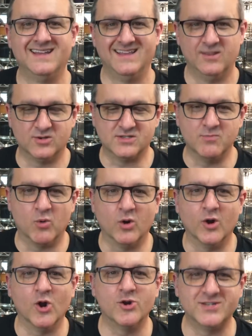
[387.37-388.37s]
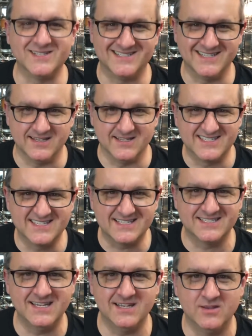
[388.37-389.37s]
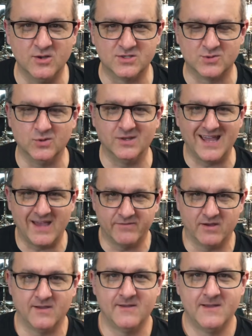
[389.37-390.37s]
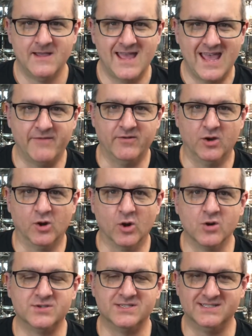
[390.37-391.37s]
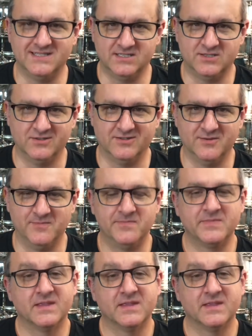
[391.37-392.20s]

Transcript: There's more urgency. The 16th notes really have an urgency to them.